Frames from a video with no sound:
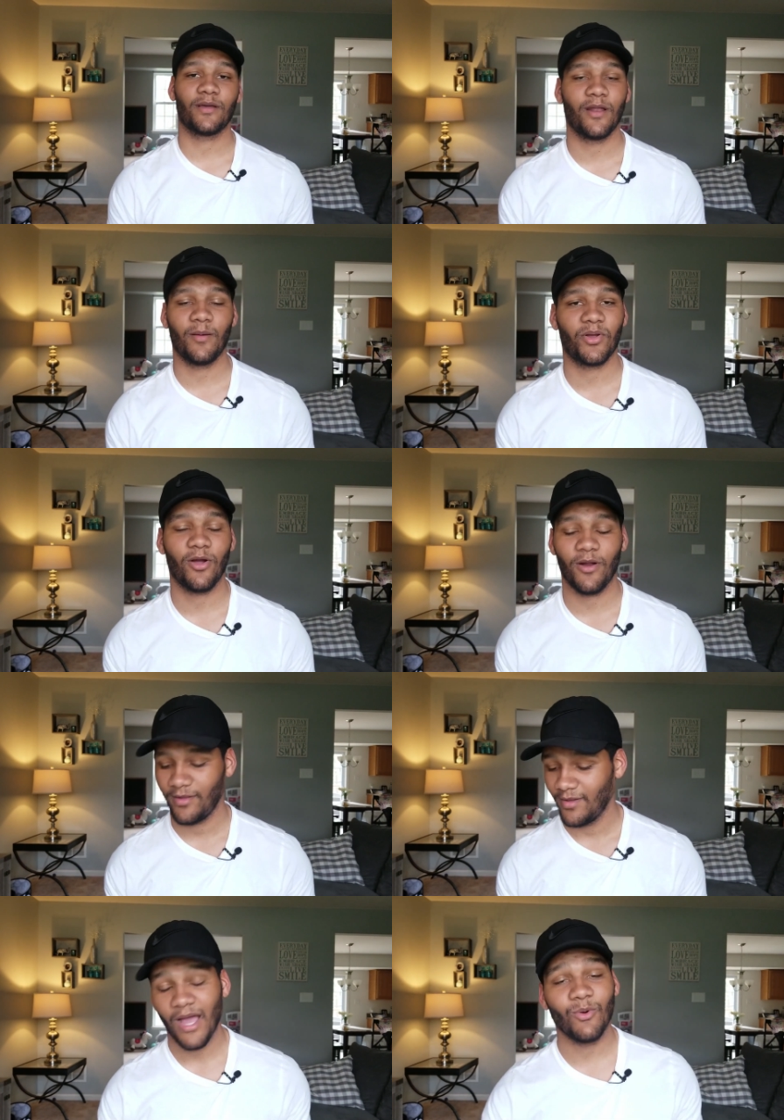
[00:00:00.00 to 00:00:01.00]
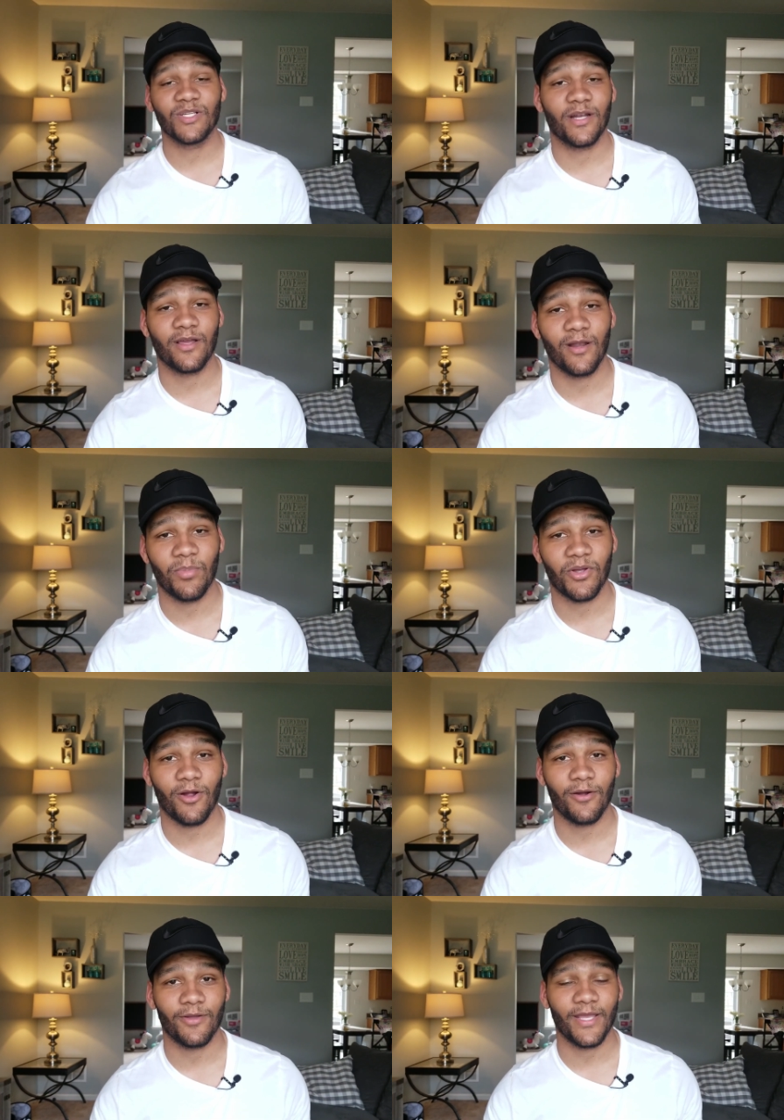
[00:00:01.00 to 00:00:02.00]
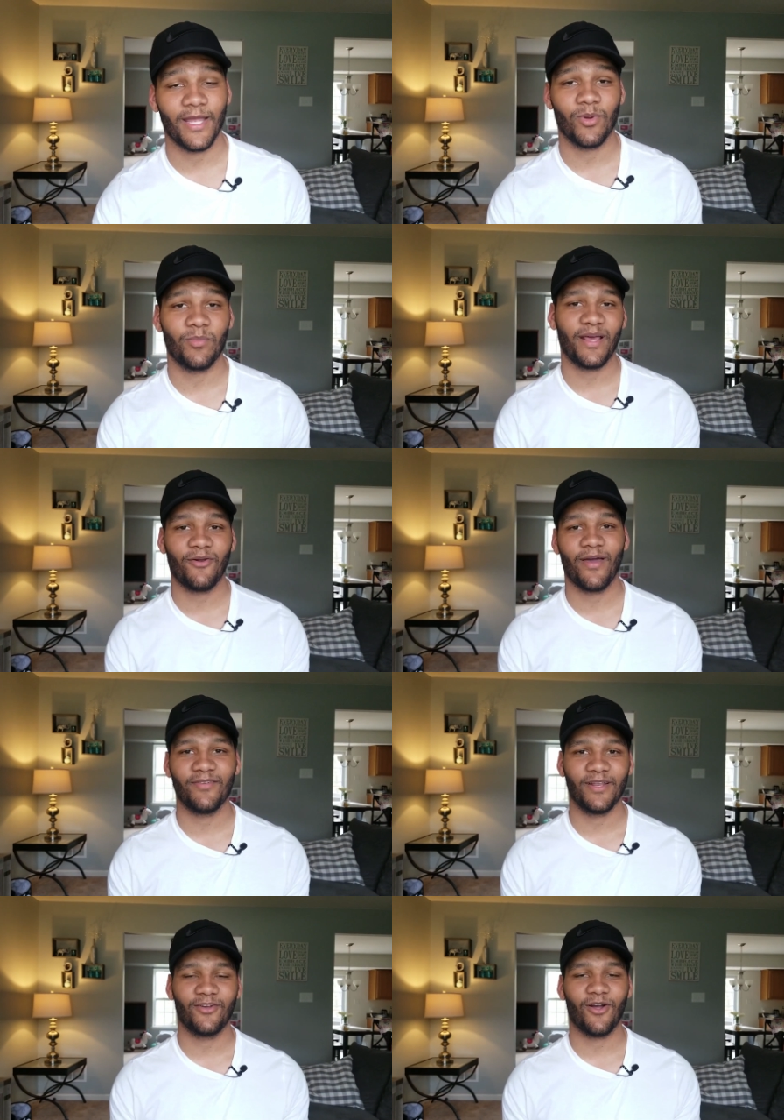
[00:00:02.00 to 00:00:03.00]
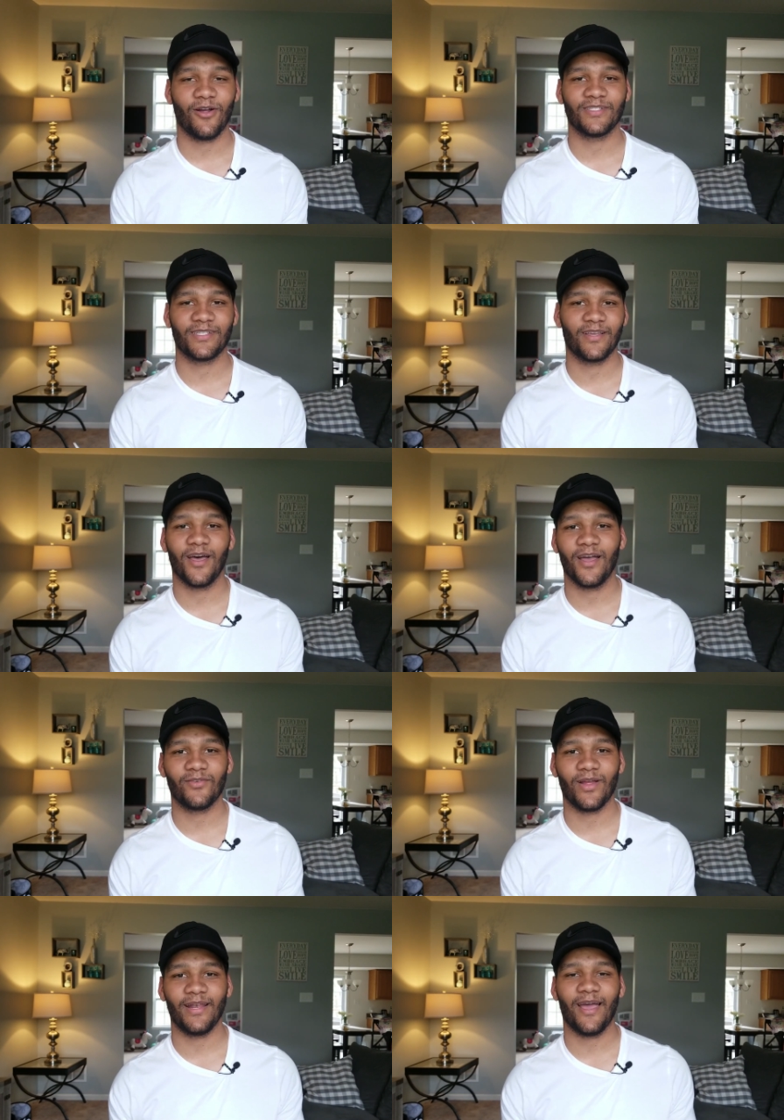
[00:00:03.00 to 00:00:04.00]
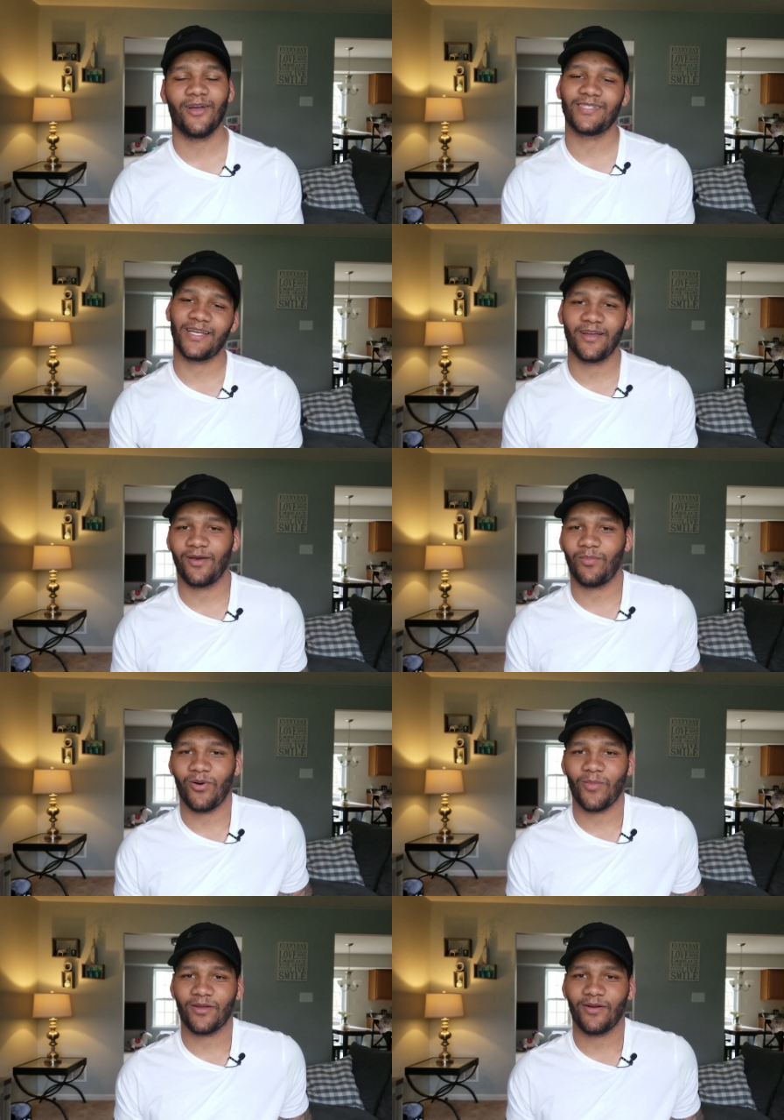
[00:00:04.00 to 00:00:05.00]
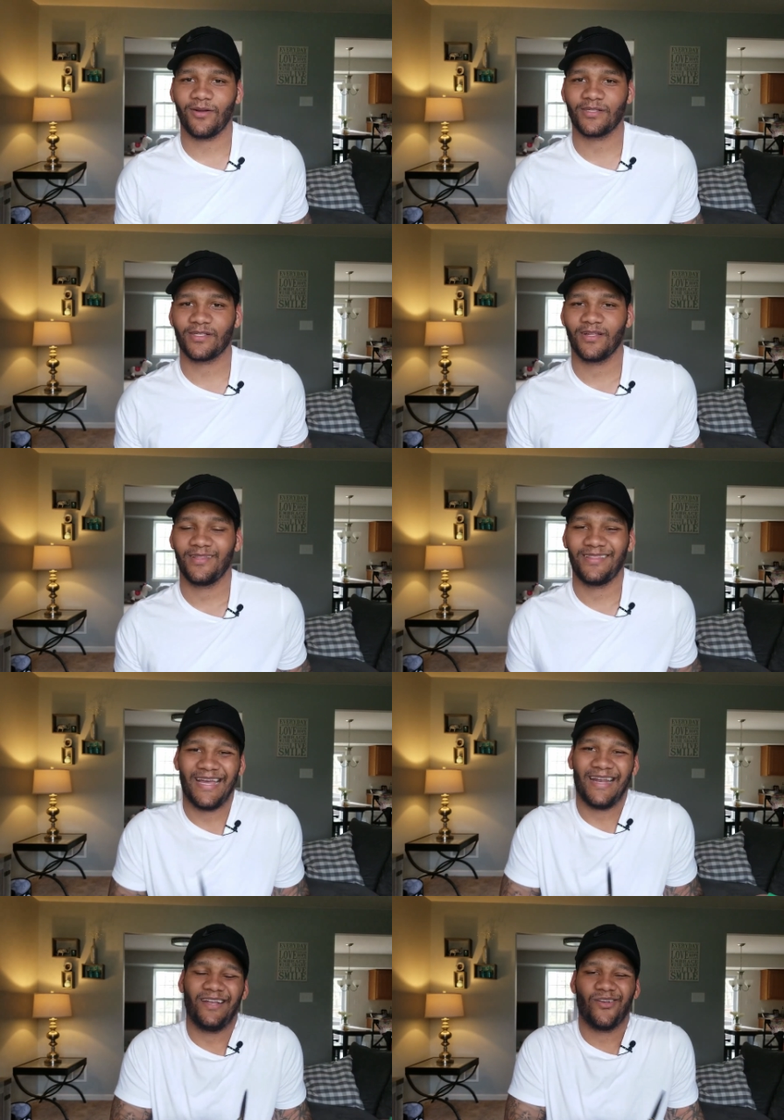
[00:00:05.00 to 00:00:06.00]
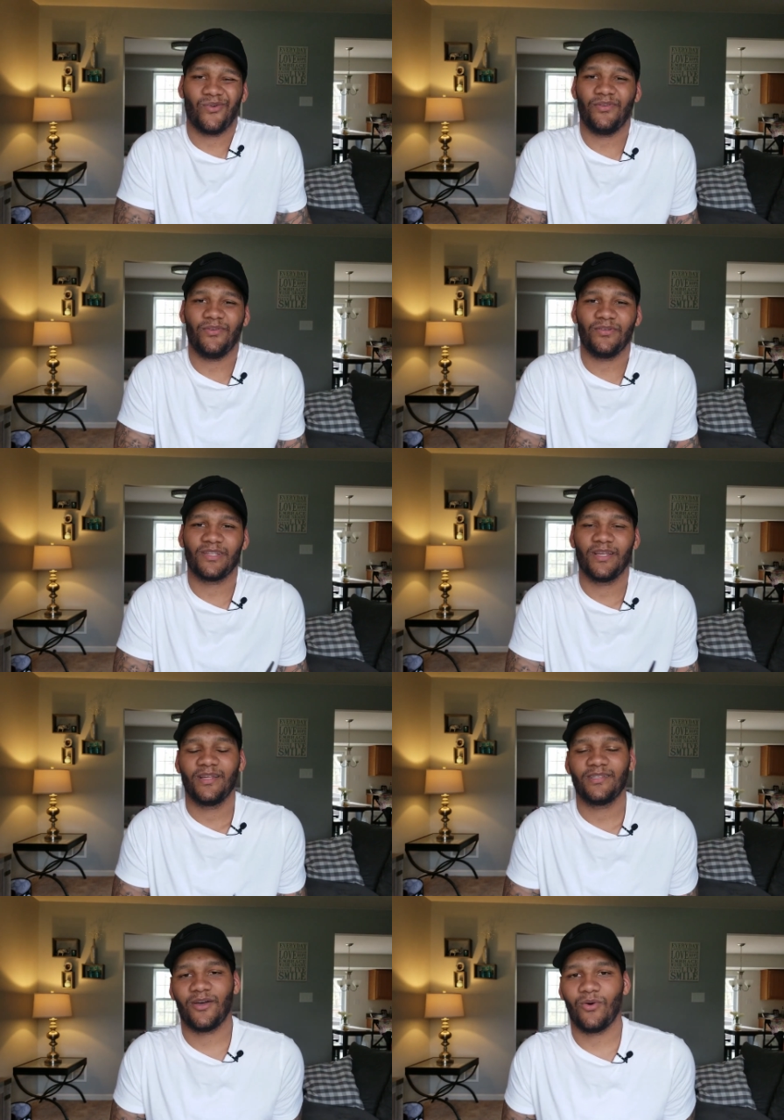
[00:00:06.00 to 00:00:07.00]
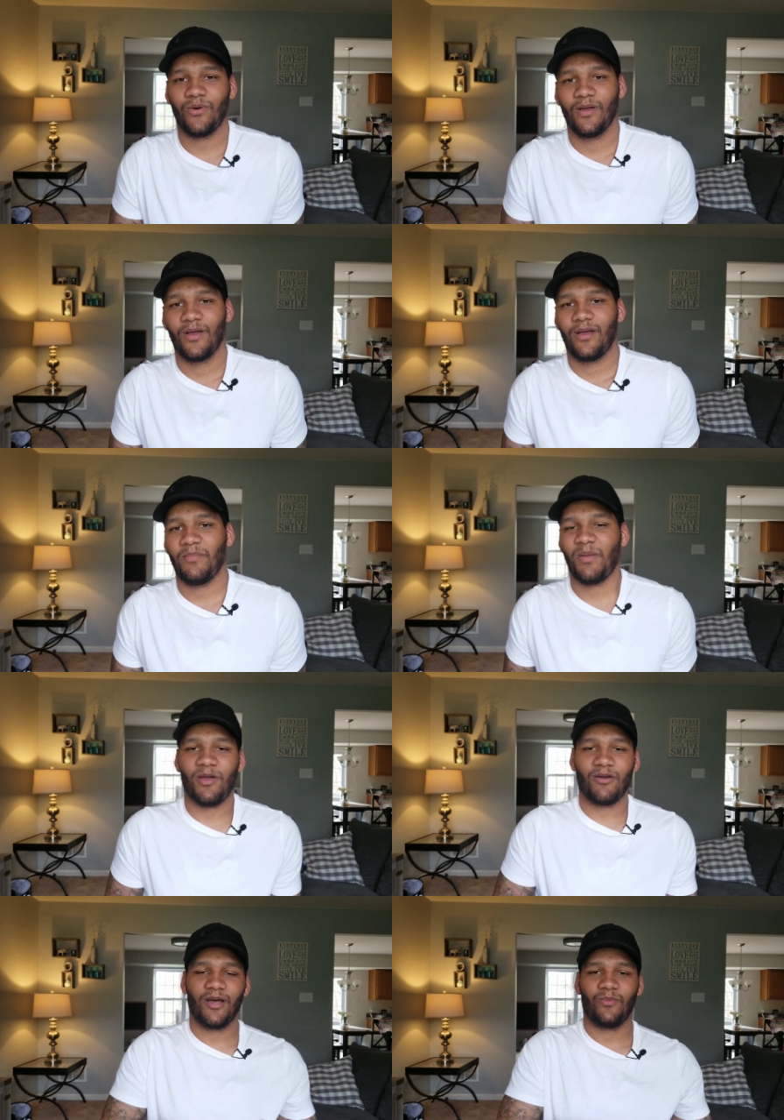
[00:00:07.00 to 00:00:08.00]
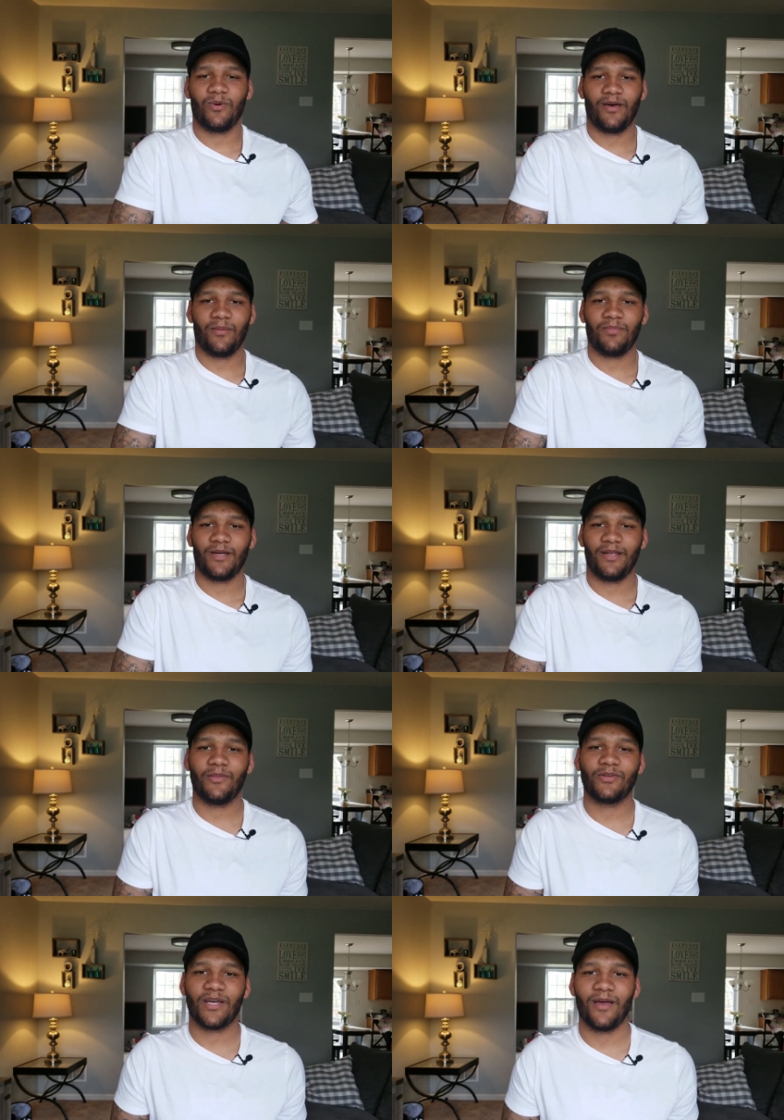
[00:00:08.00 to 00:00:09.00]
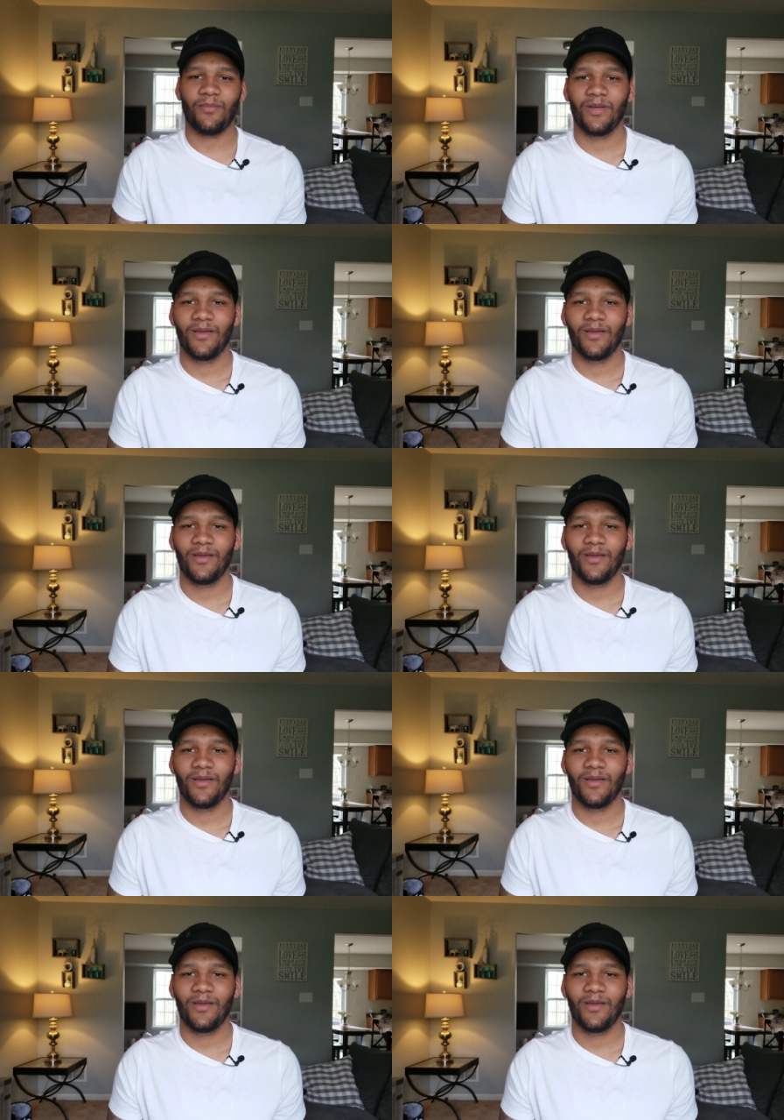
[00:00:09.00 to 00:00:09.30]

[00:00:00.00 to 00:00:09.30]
cut up a card. I was gonna cut up a card on camera, but I don't have any cards to cut right now because I cut up all my cards that I don't use. So Maybe I'll cut one up another time,